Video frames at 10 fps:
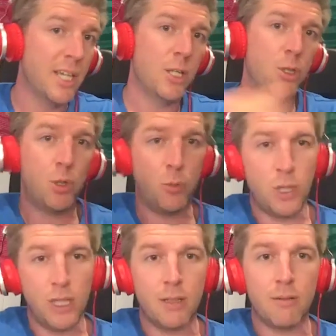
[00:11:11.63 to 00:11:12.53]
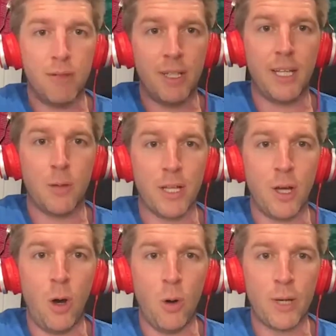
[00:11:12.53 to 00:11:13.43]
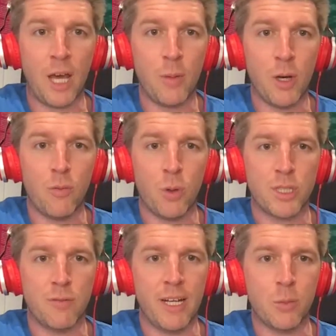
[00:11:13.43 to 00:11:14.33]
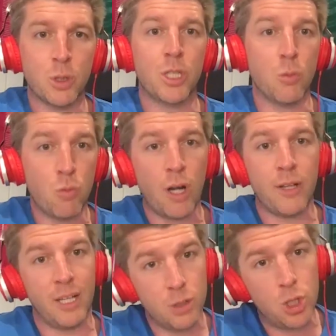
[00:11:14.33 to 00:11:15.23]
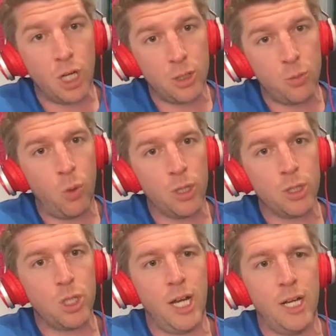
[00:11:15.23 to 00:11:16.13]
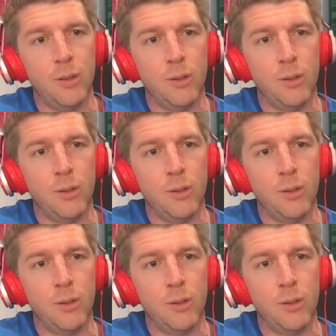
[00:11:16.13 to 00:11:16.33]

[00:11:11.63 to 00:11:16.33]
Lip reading: you should be thinking about the whole gamut of what's available to you rather than just one channel.